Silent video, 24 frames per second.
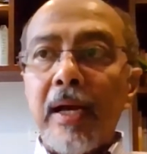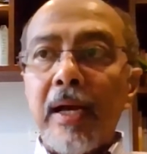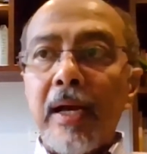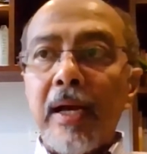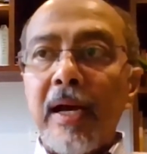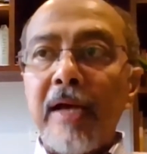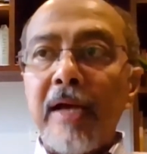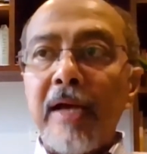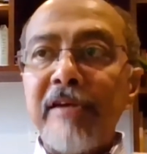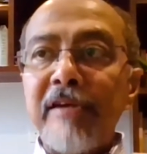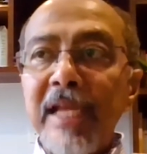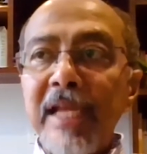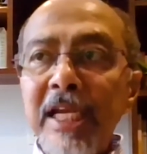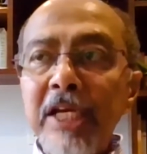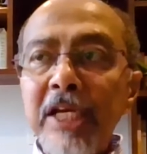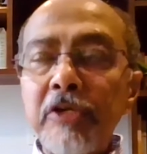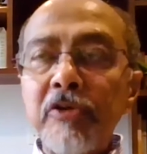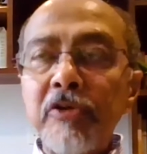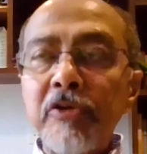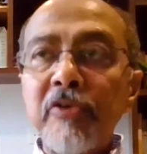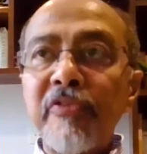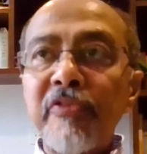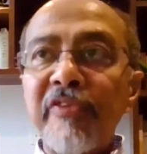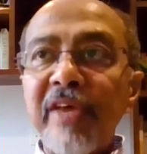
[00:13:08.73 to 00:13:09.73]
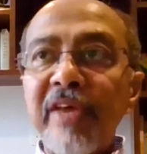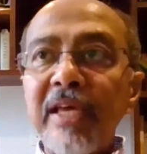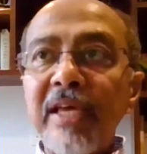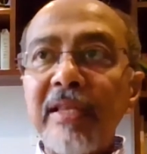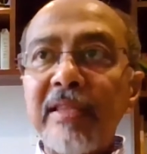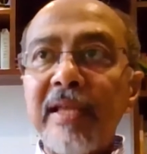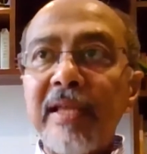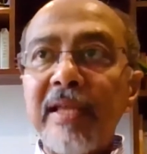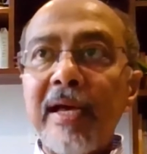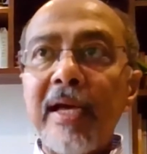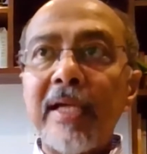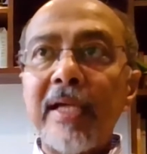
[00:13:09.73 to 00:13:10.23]
I really do think
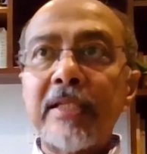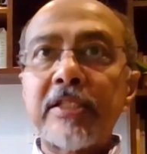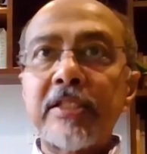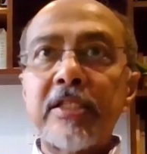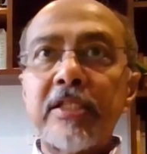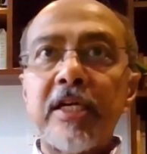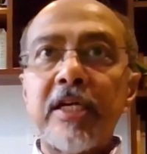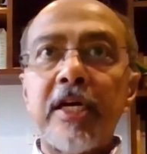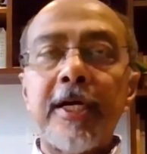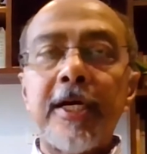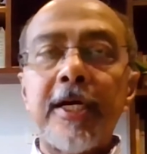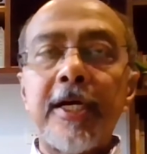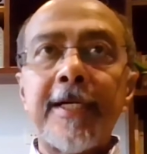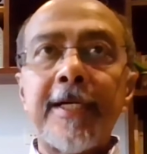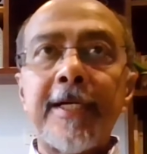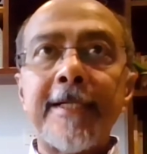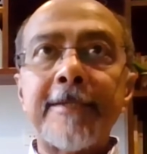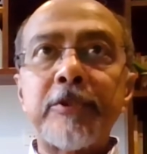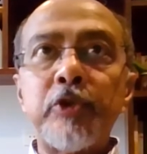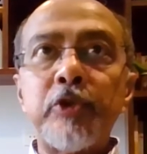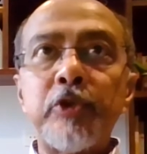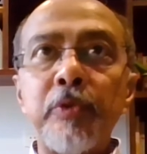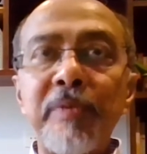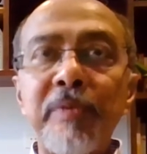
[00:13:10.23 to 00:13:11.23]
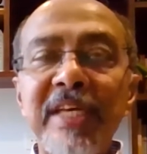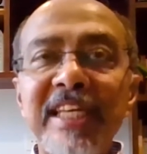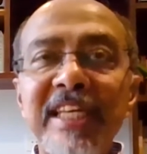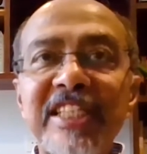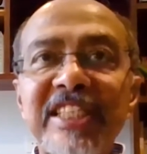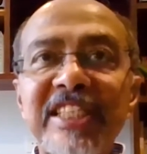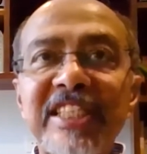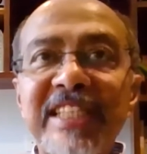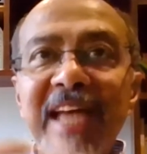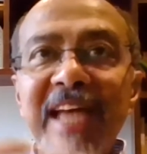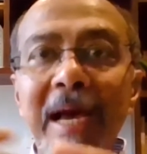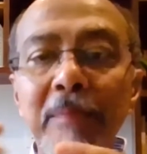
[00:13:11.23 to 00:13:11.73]
that to be
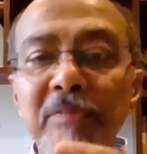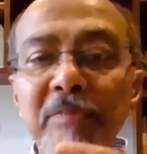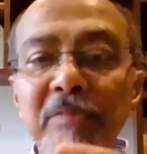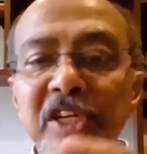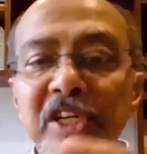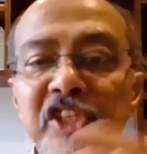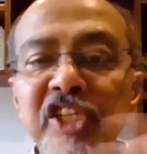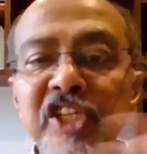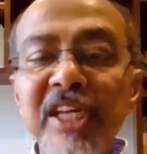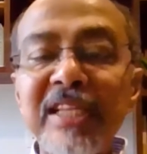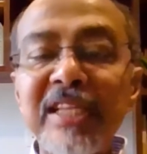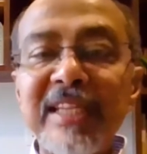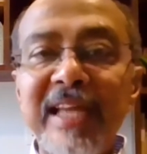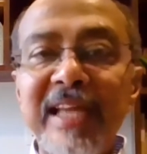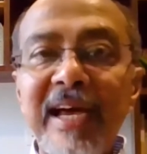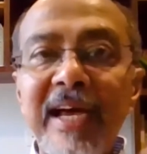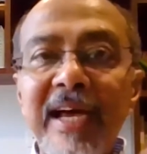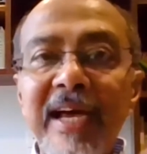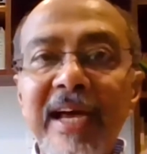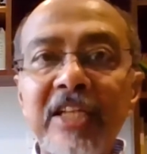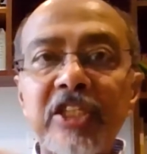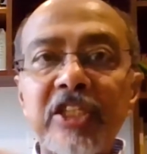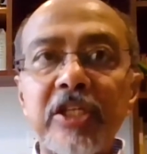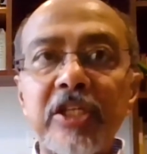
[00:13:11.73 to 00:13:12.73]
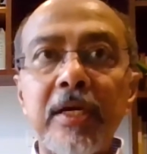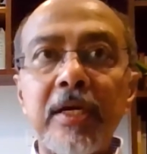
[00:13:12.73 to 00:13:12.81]
establishing that